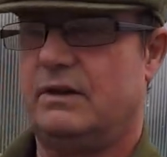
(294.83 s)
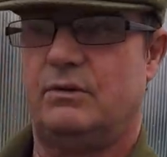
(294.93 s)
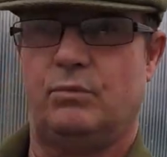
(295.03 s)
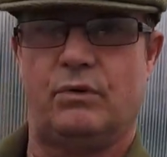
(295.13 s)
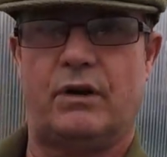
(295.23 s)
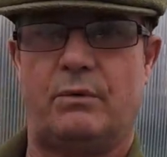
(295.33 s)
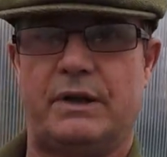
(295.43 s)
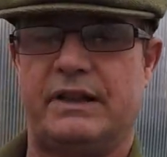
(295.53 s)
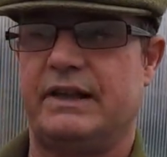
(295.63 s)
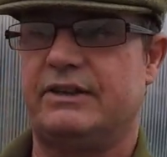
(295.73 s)
will go
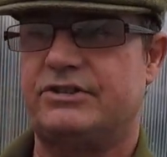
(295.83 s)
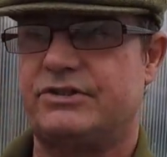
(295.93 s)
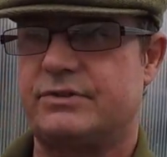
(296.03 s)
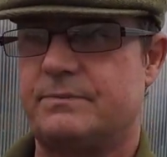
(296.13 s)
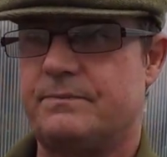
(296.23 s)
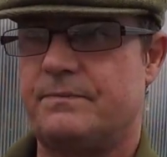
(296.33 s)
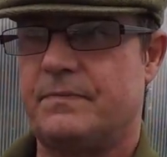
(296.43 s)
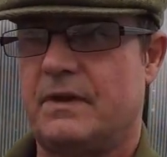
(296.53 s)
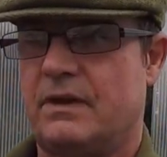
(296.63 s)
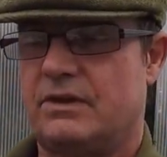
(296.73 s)
in this,
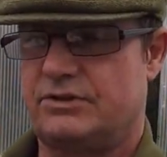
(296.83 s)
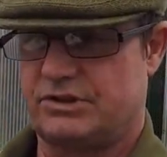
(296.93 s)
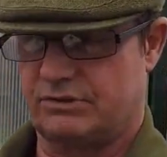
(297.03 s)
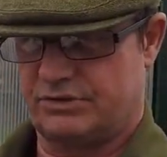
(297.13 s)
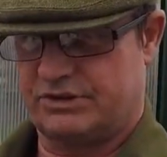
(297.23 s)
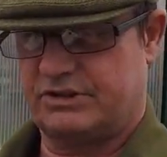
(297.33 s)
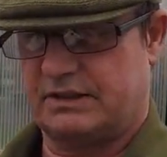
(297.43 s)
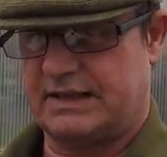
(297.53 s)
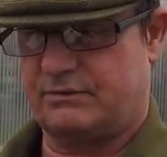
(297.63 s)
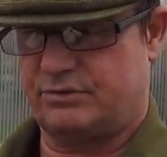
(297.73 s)
so as it
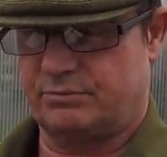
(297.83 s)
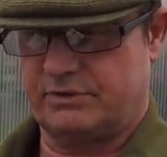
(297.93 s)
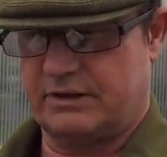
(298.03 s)
allows them.